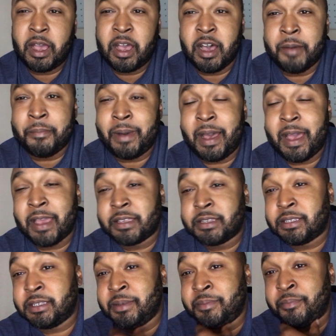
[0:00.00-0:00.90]
I
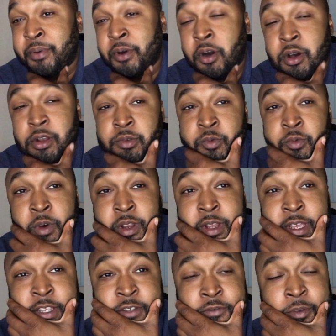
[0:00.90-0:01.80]
actually bought
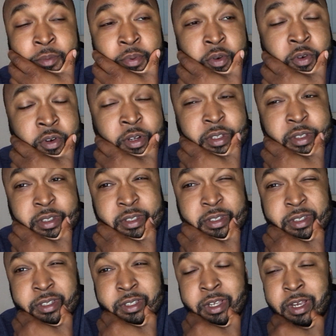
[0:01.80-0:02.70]
one of his
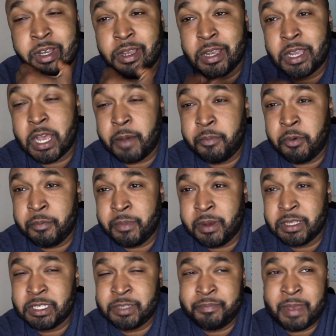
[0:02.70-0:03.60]
reports a couple
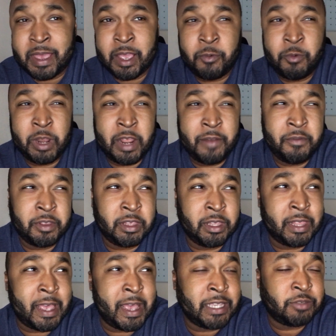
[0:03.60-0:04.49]
months back, whatever
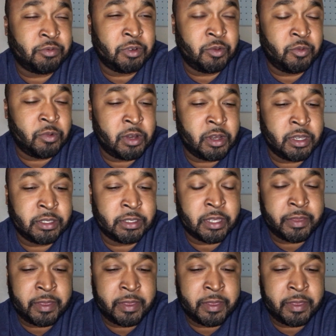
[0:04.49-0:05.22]
the last one was.